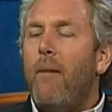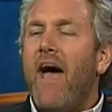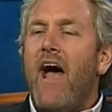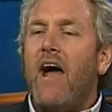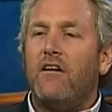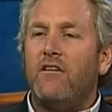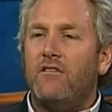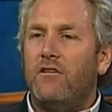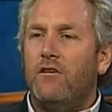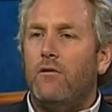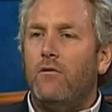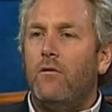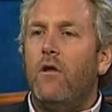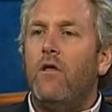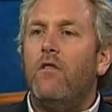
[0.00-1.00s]
back
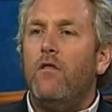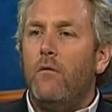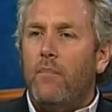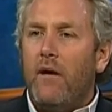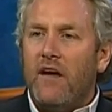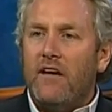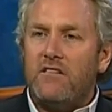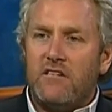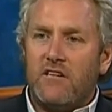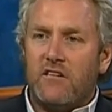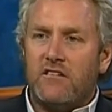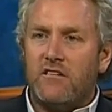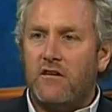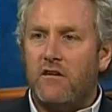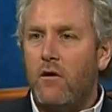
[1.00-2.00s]
to the
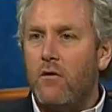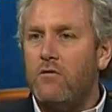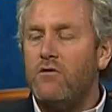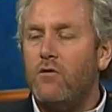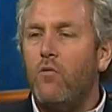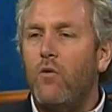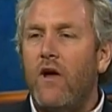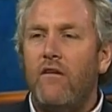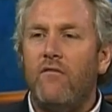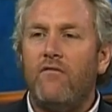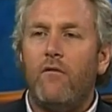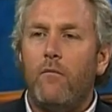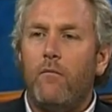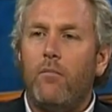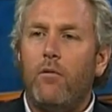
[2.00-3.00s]
basics. It goes
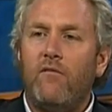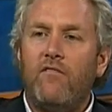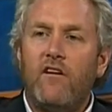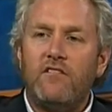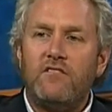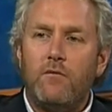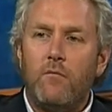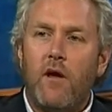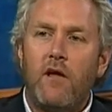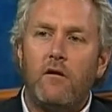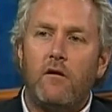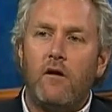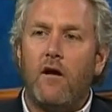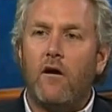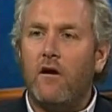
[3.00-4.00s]
away from Professor
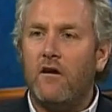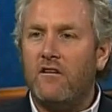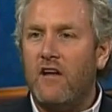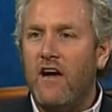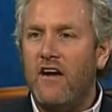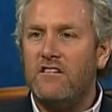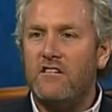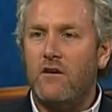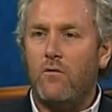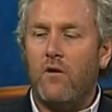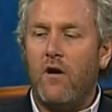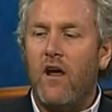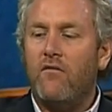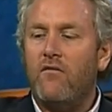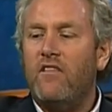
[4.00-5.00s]
Michael Eric
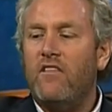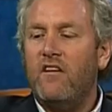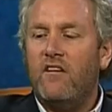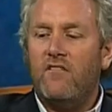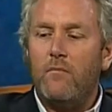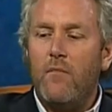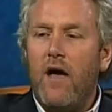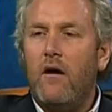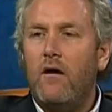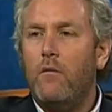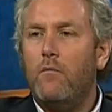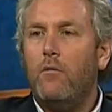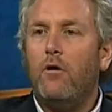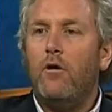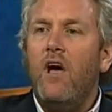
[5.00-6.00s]
Dyson, where everything is
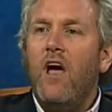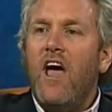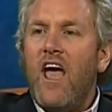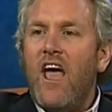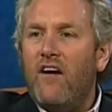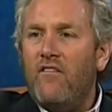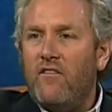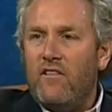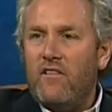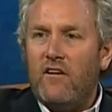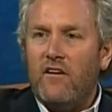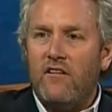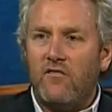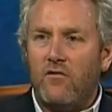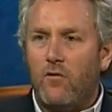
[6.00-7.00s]
malleable,
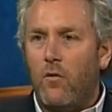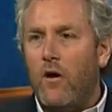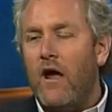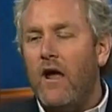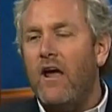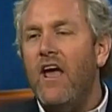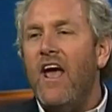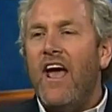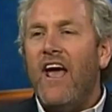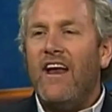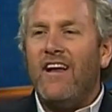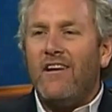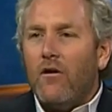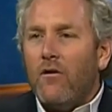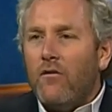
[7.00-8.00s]
everything is gray,
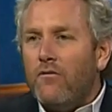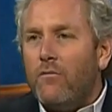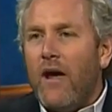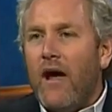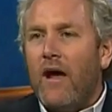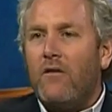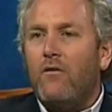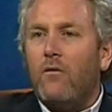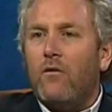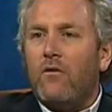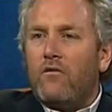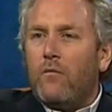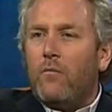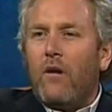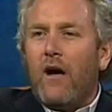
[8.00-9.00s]
and it goes back
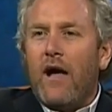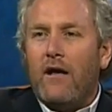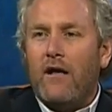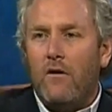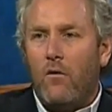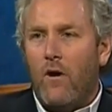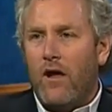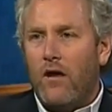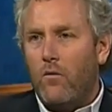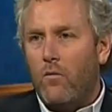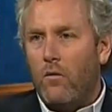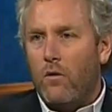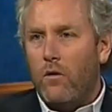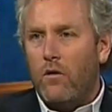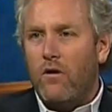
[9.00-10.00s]
towards a black and
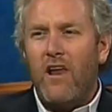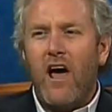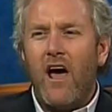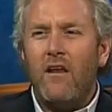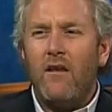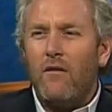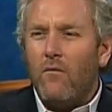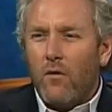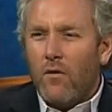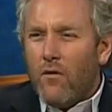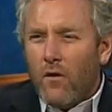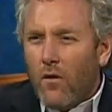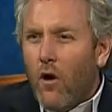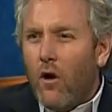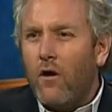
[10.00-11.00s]
white world. Not
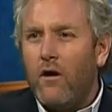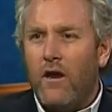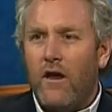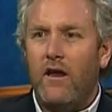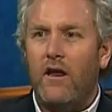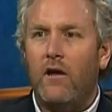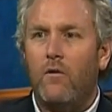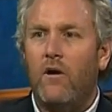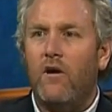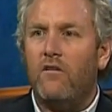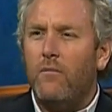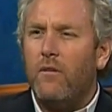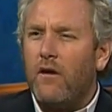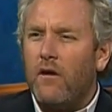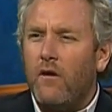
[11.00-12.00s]
where there aren't any
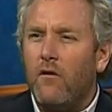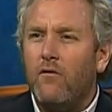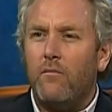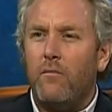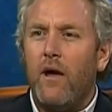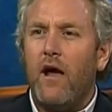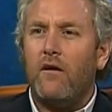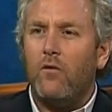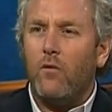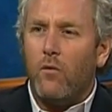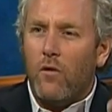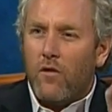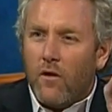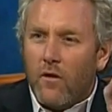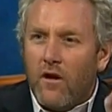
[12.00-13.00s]
grays, but it goes back
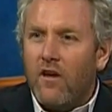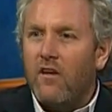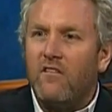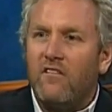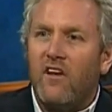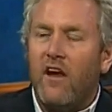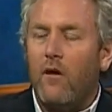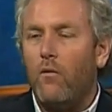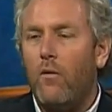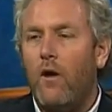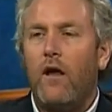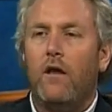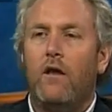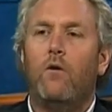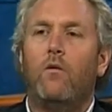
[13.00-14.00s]
to where there is a
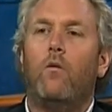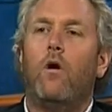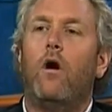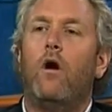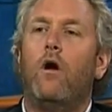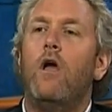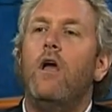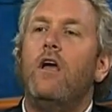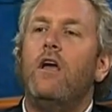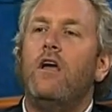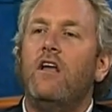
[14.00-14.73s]
right and wrong.